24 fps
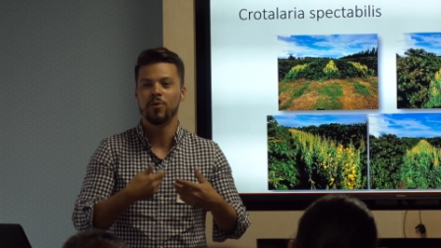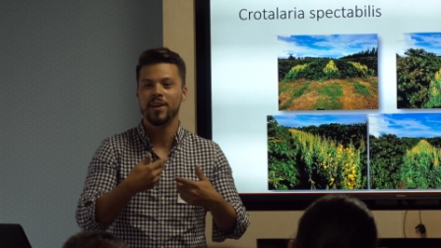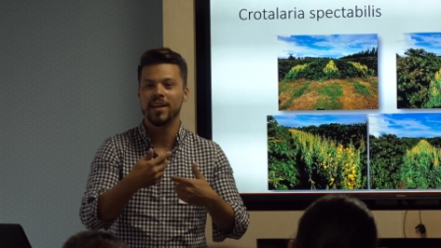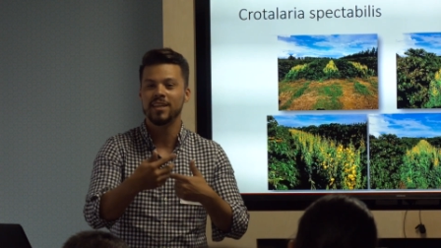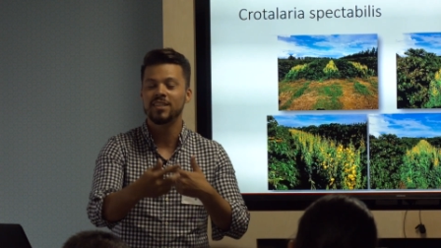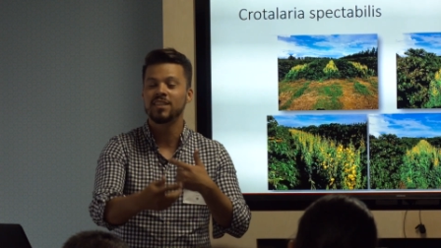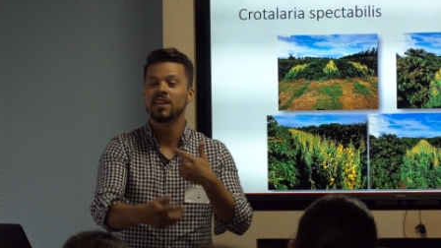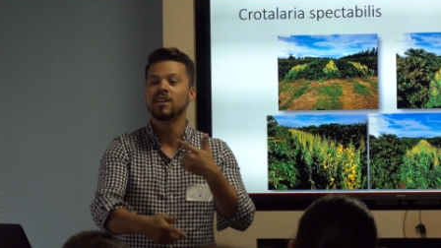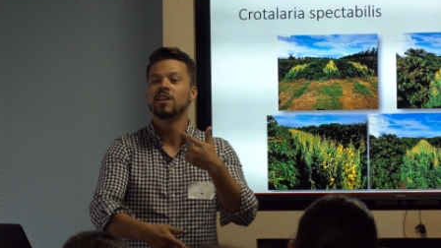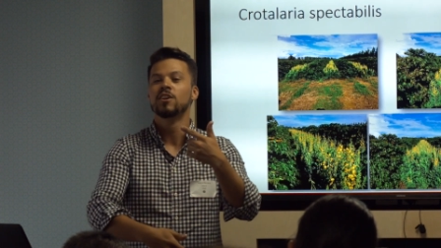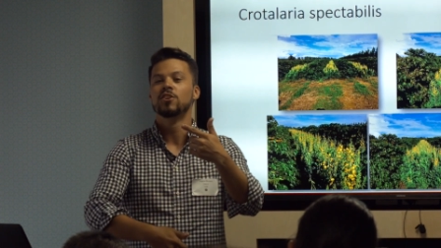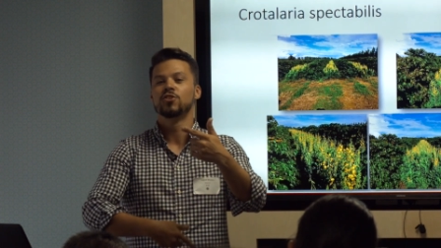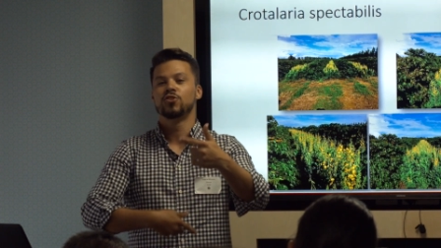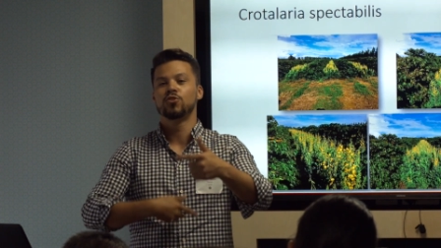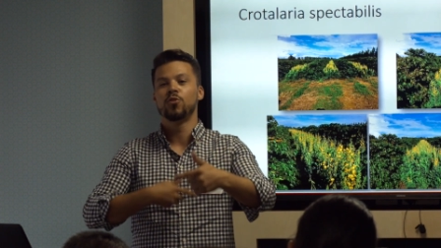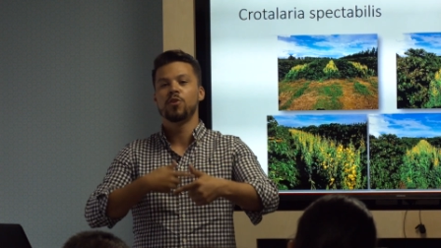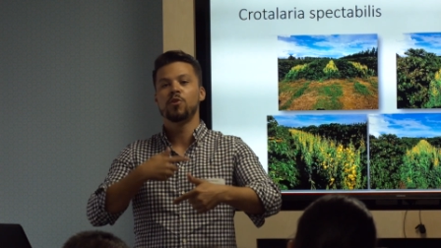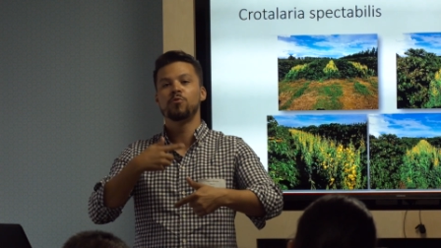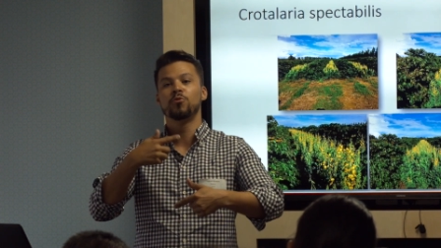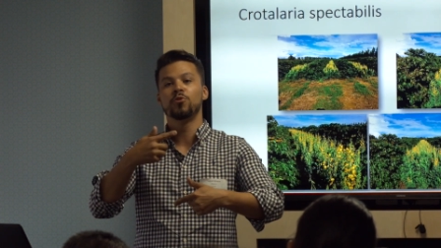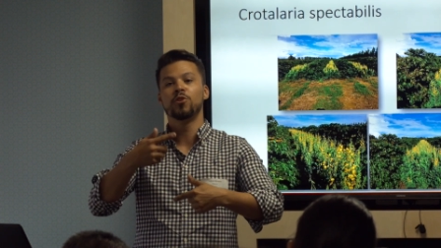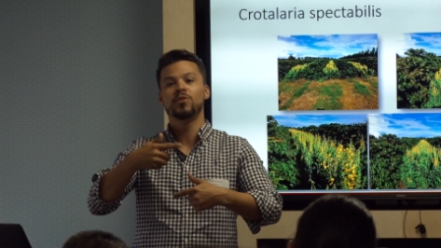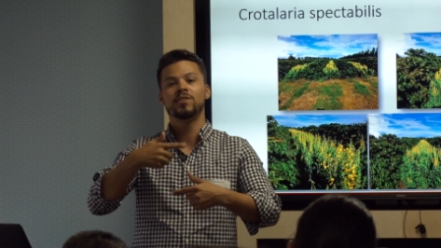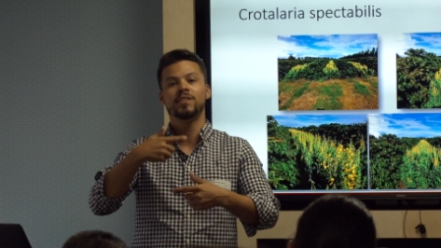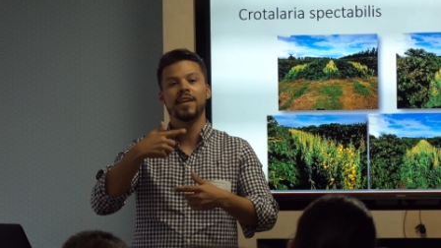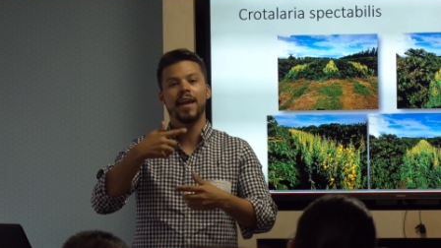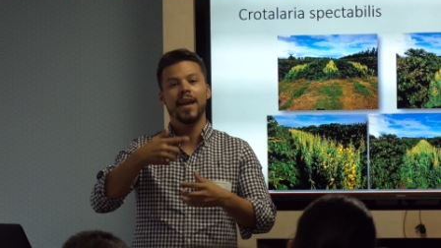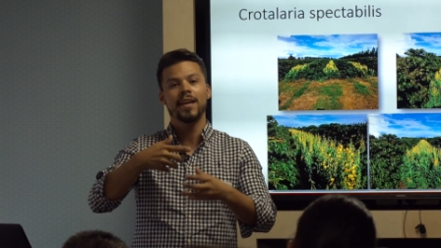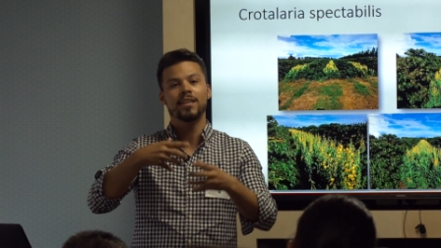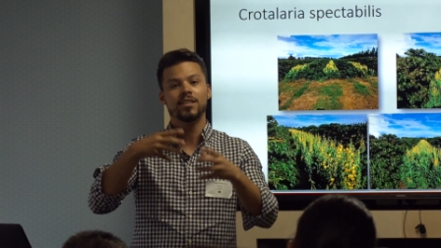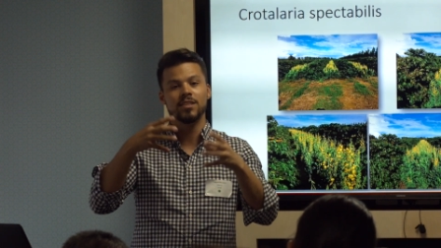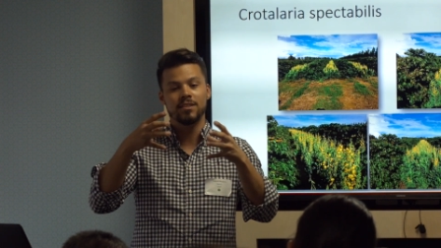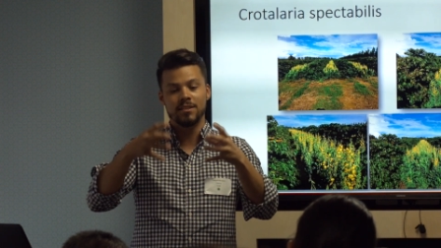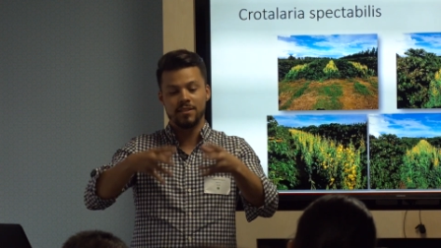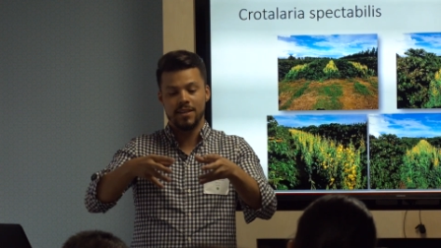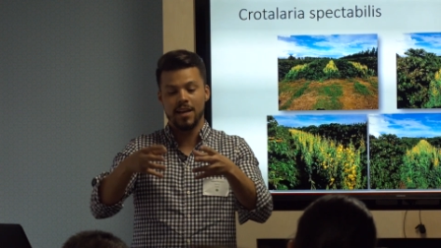wheat. So you
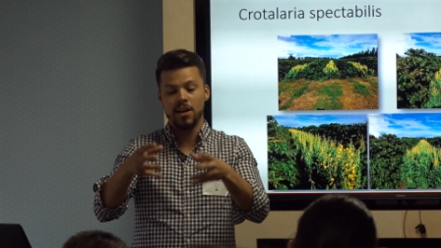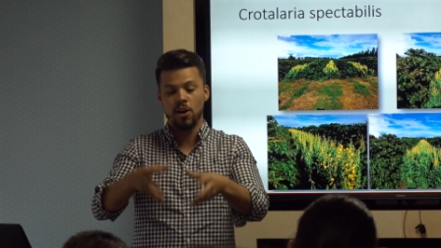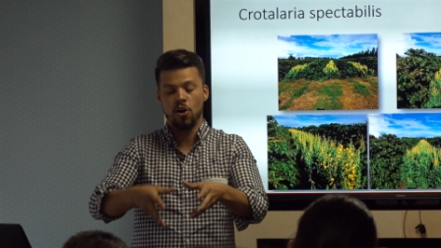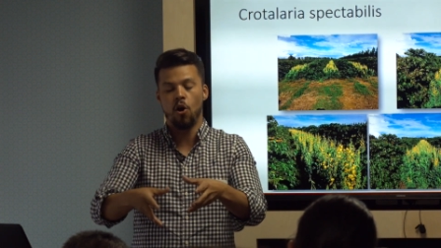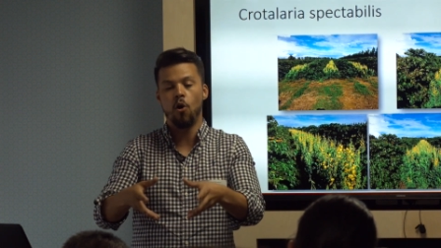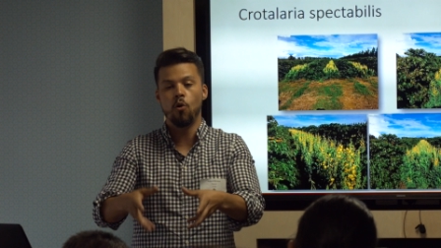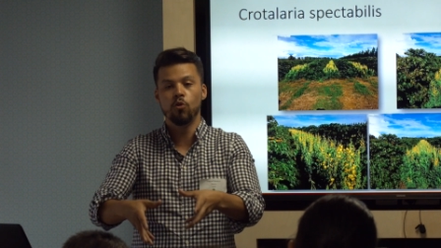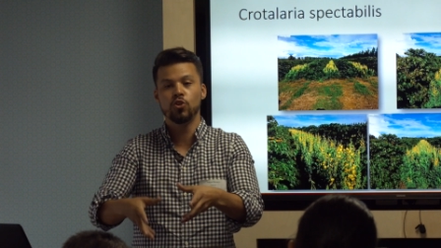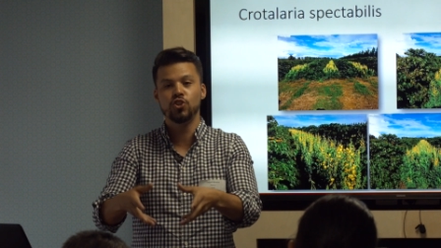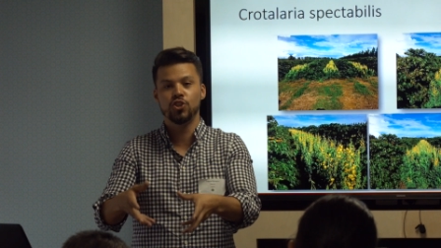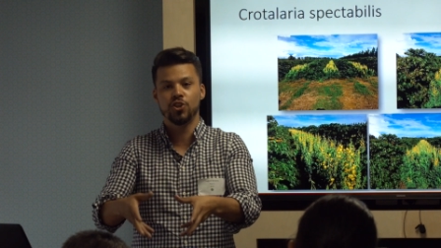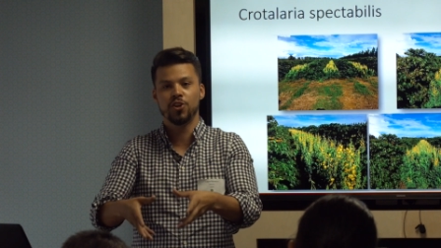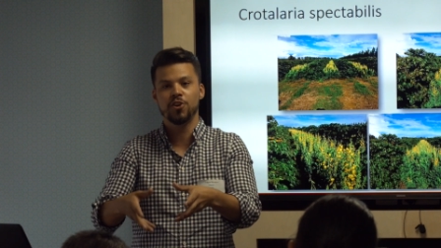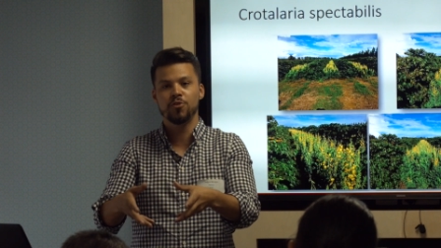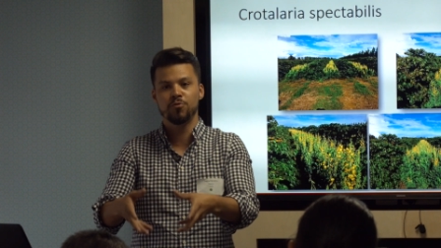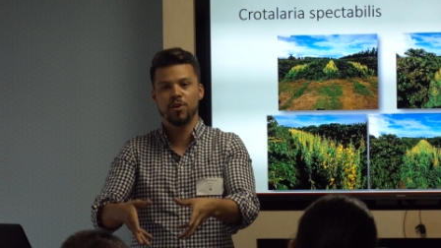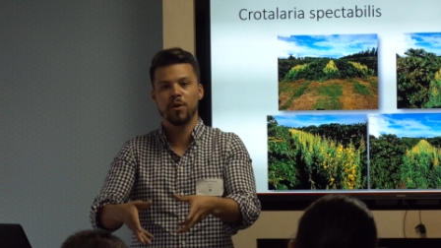rotate the culture